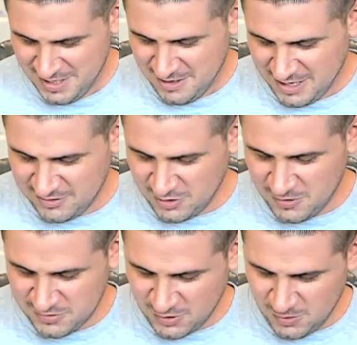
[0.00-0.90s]
Okay,
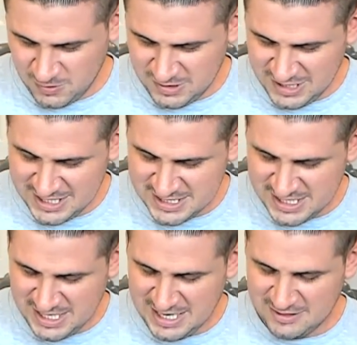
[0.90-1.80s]
so let's
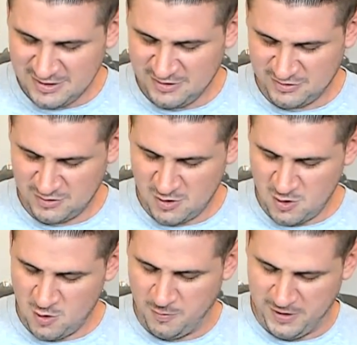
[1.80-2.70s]
get this
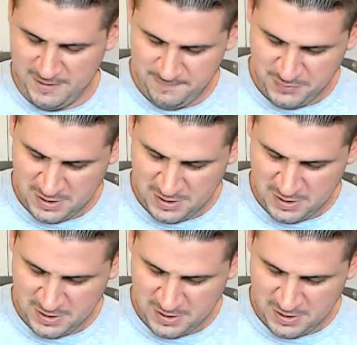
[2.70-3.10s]
open.